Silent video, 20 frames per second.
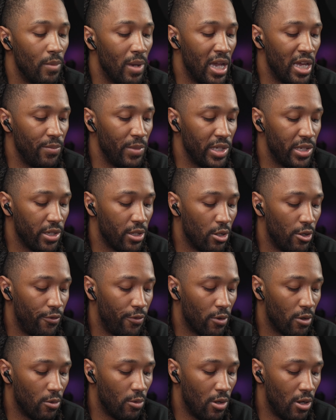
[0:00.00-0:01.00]
Remind me to go
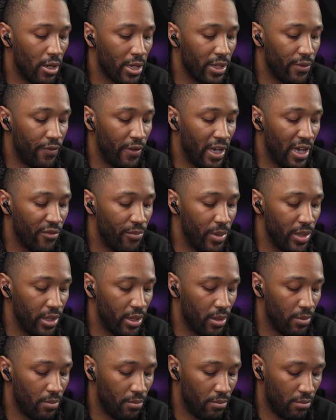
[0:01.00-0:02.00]
for a walk at 5
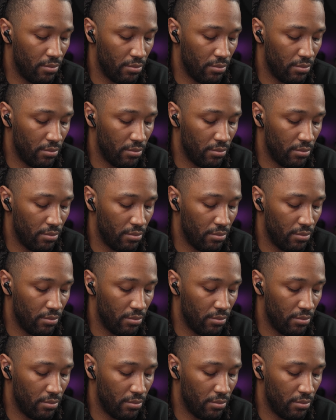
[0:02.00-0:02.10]
p.m.